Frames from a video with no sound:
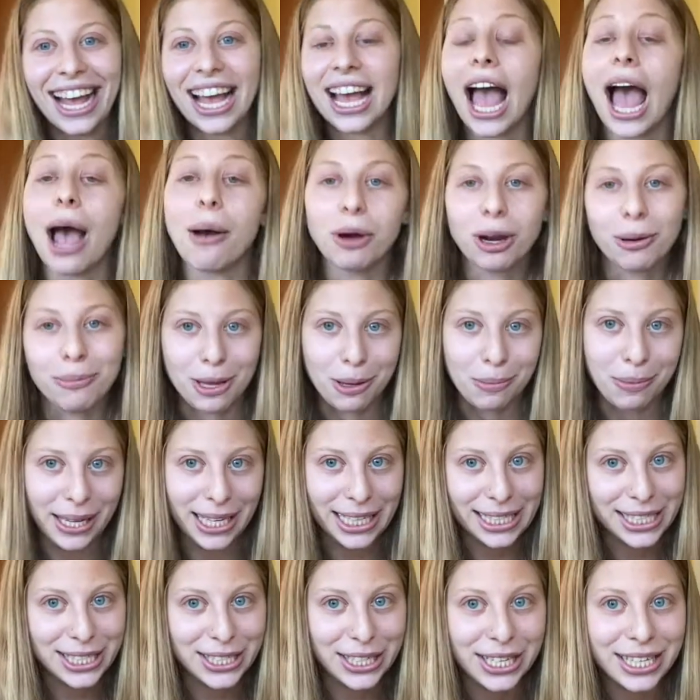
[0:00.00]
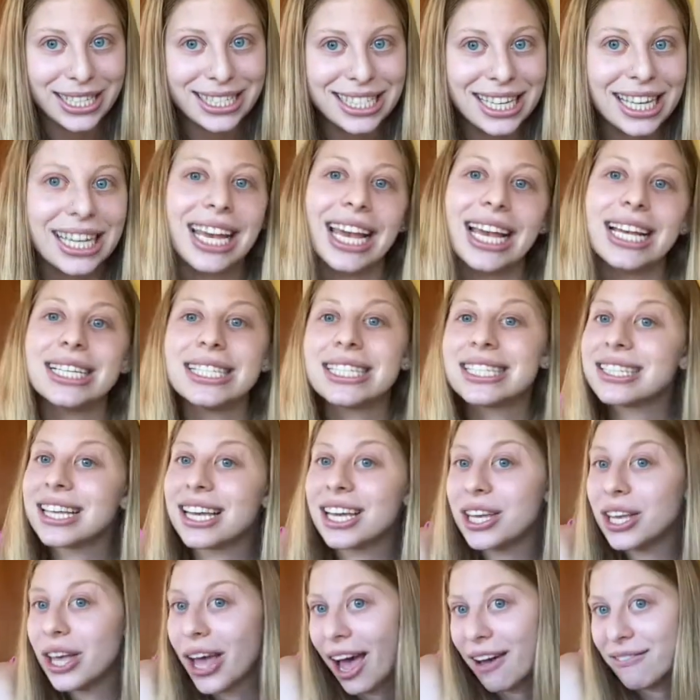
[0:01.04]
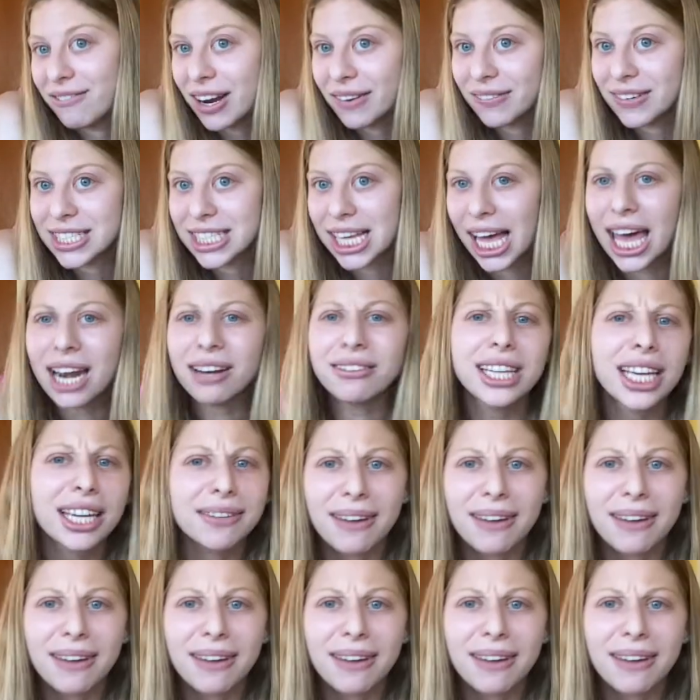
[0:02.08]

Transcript: I want to be a peds nurse, in case I don't think